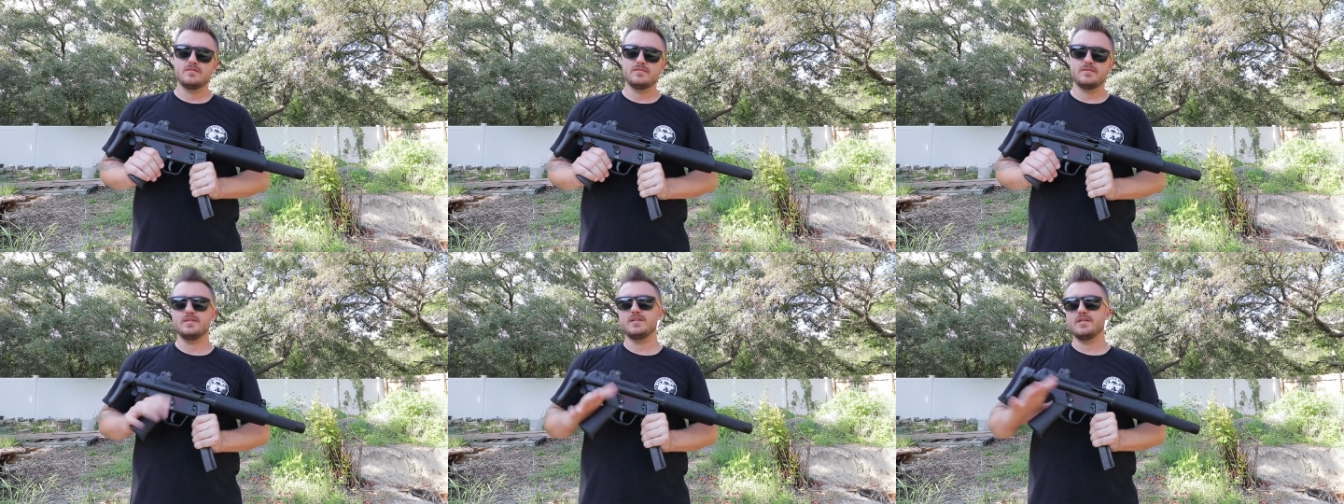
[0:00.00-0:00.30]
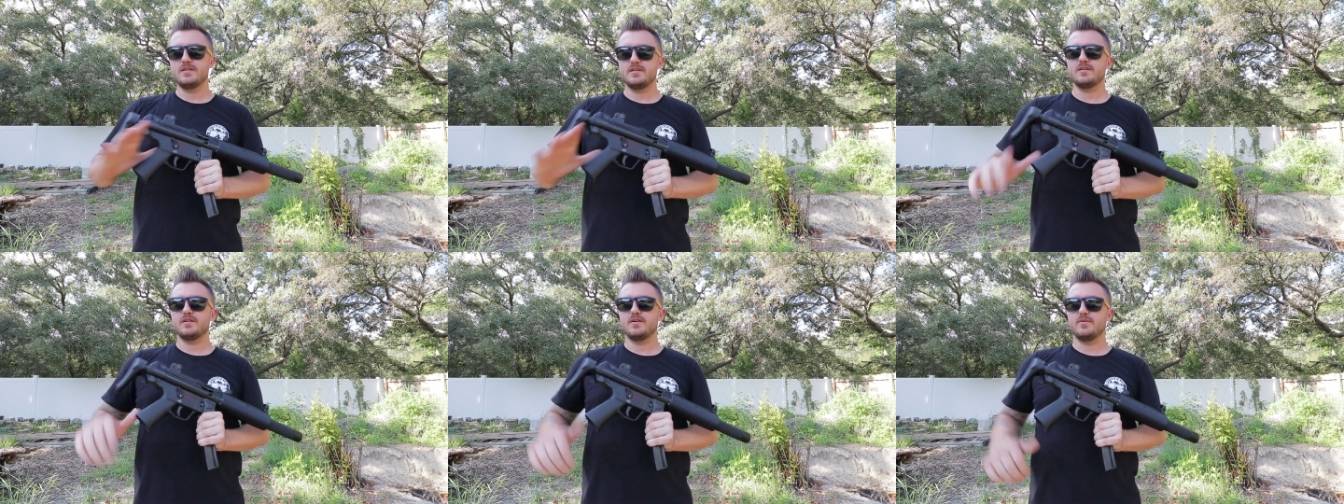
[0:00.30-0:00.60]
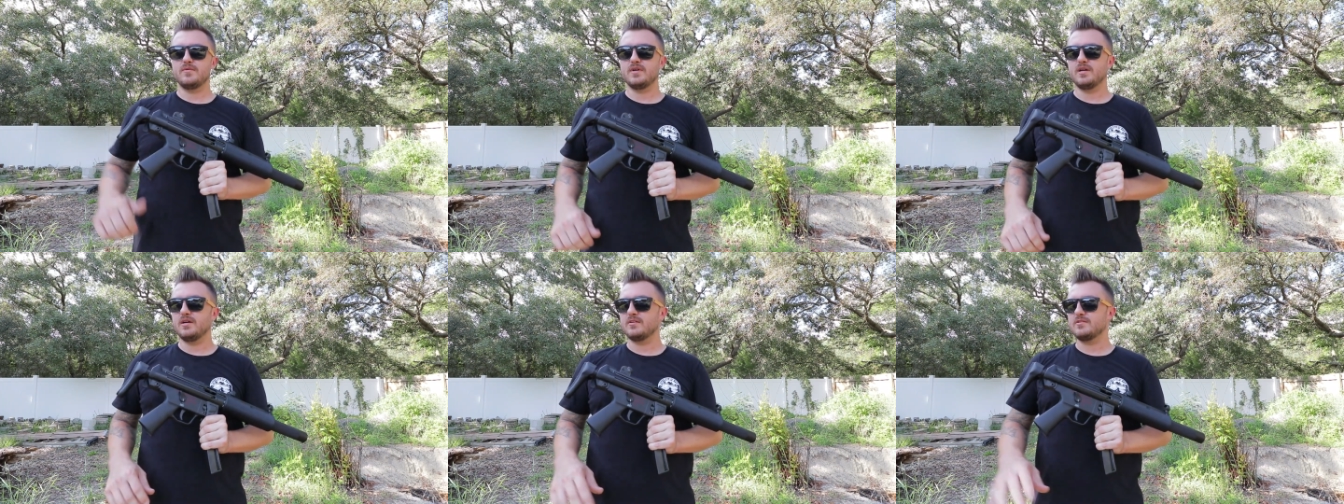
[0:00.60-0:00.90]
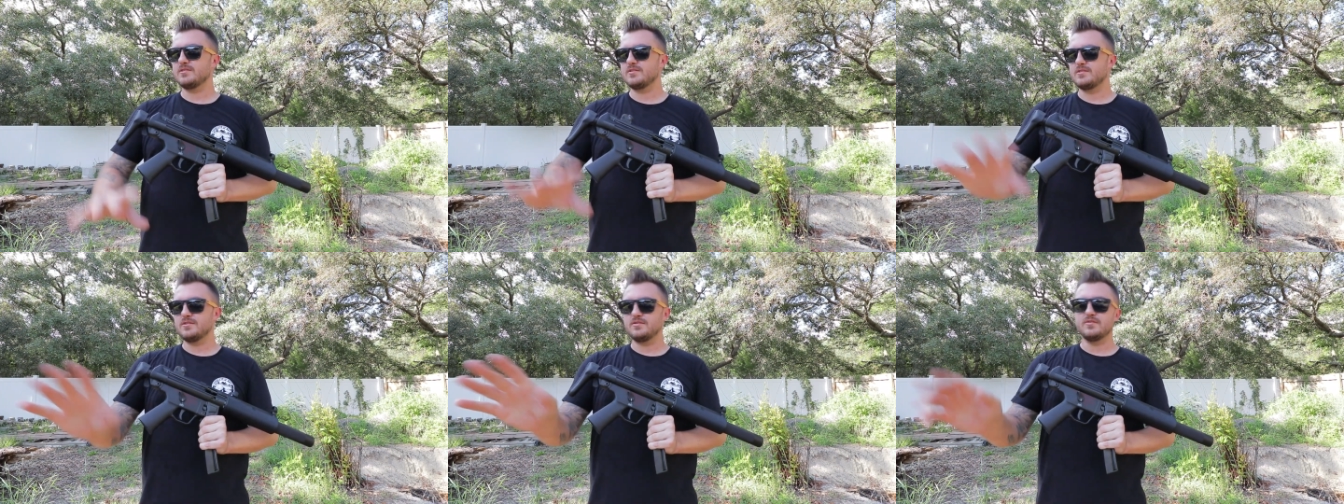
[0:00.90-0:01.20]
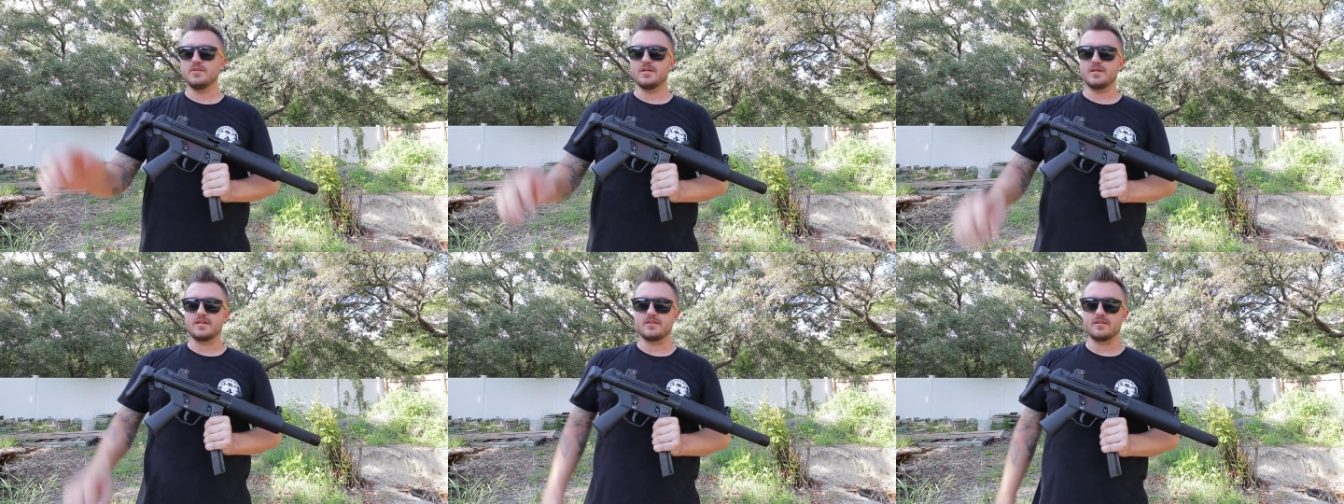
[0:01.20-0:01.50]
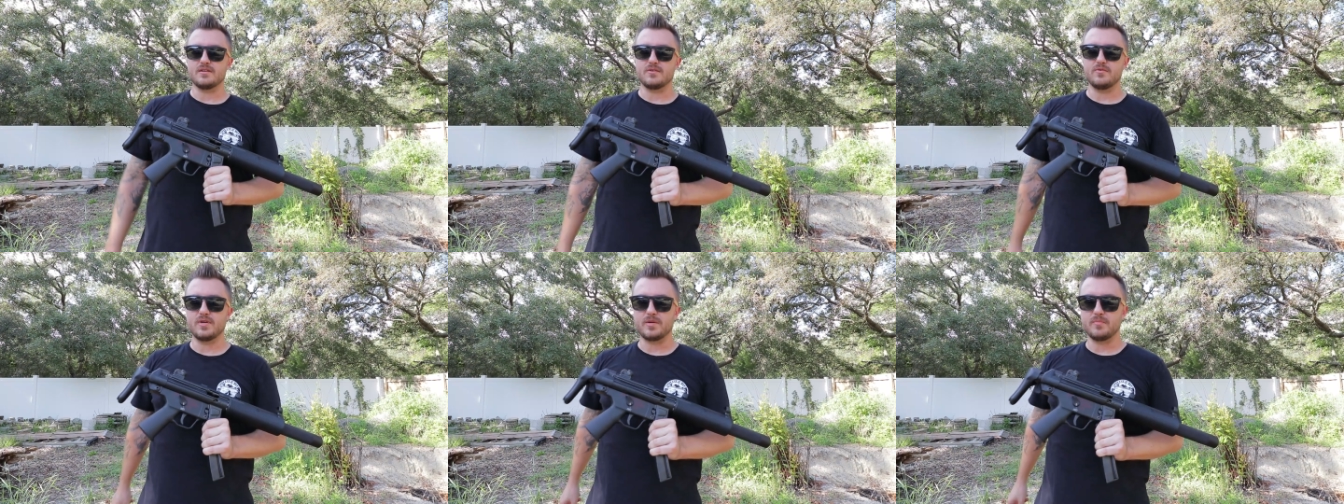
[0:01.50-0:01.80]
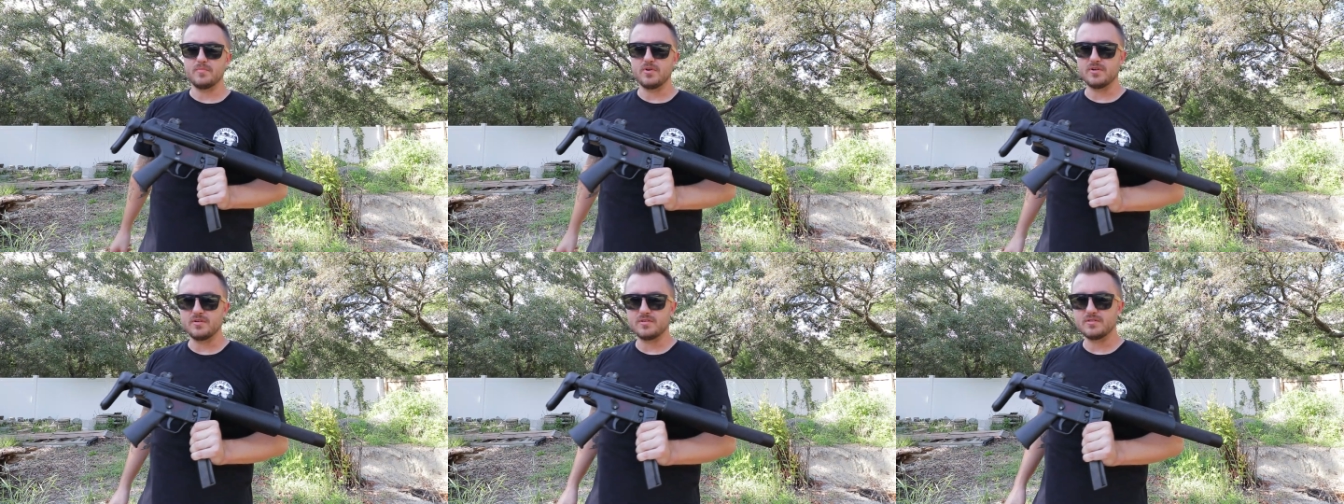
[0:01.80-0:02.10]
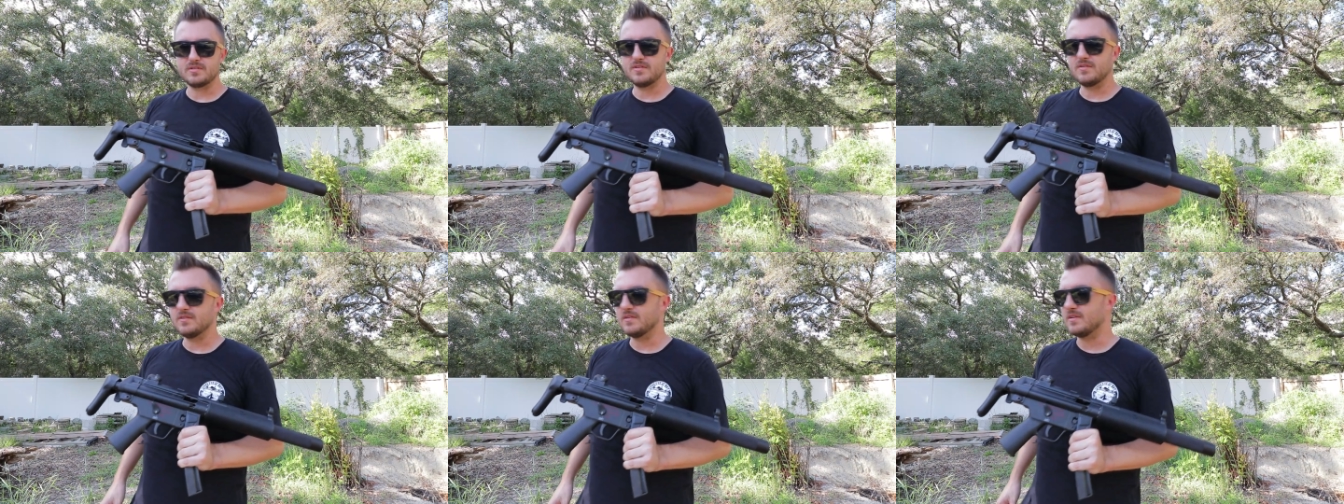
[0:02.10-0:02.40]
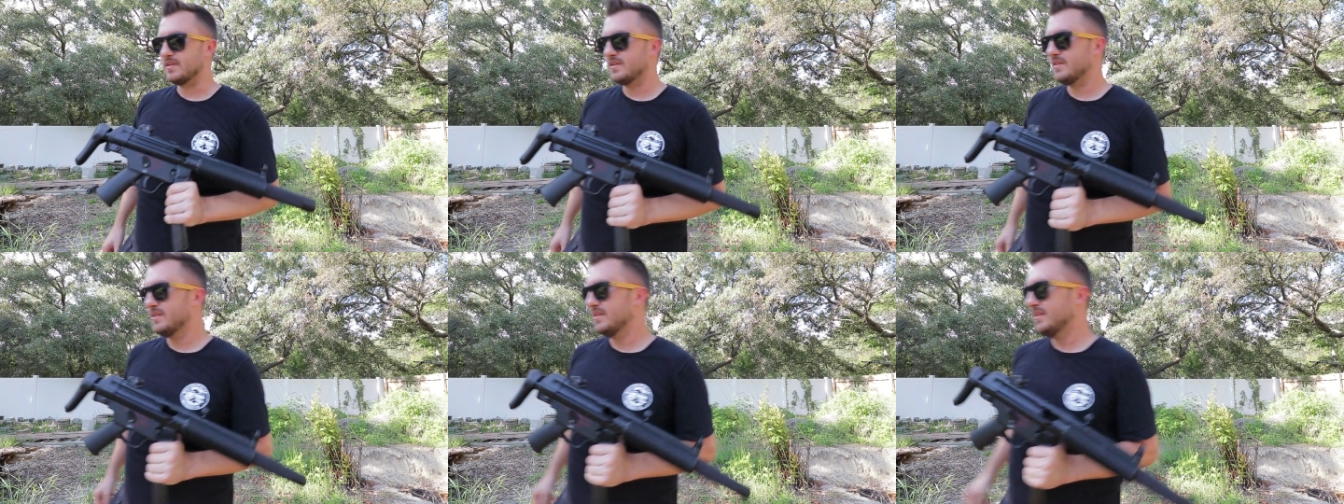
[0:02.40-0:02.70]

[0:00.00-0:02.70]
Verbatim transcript: you, know, you know what, I'll just do like a quick burst, hold on.